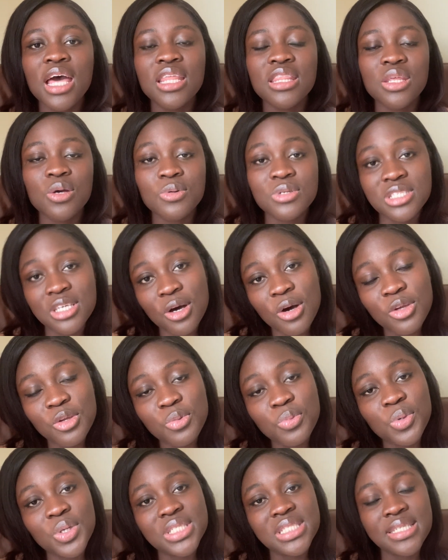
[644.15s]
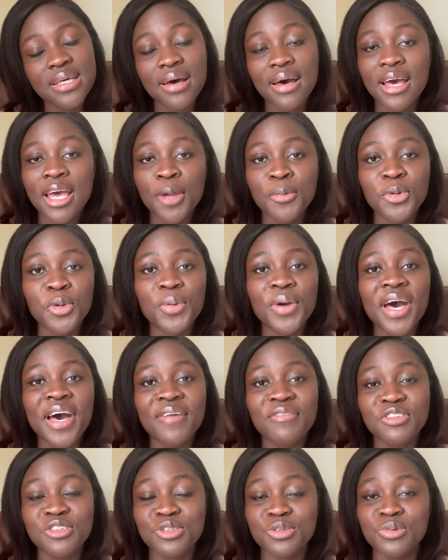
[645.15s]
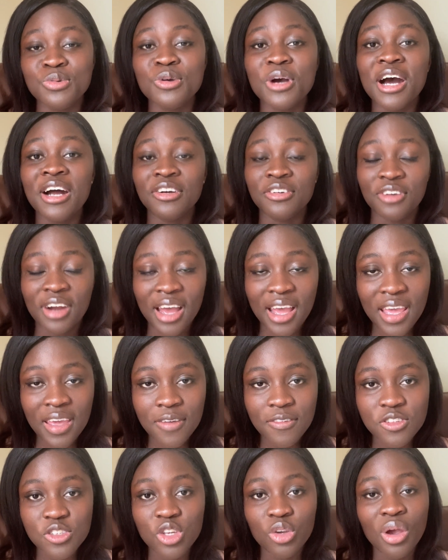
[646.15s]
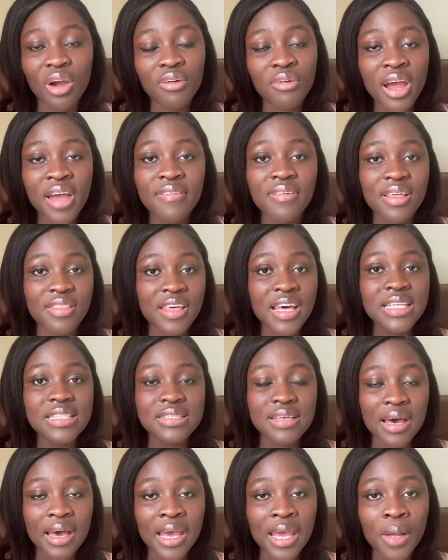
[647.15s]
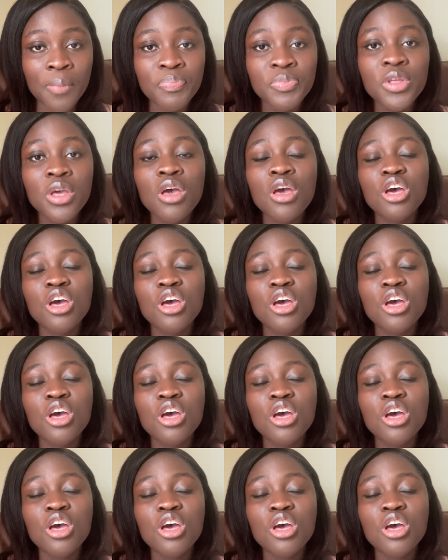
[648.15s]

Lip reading: They will tell you what time you have to arrive. So you arrive at that time.